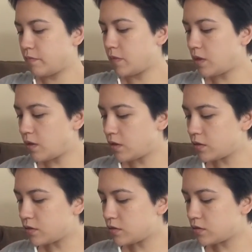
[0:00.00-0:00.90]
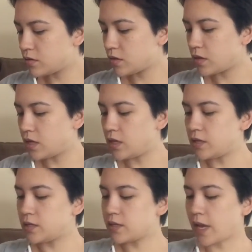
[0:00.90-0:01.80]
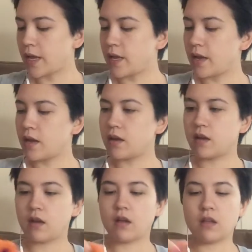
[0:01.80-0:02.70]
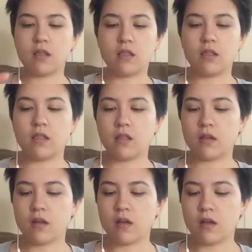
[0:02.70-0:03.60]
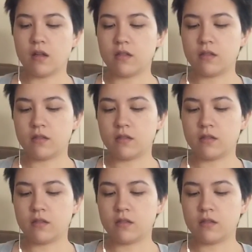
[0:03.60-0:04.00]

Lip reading: Is the second little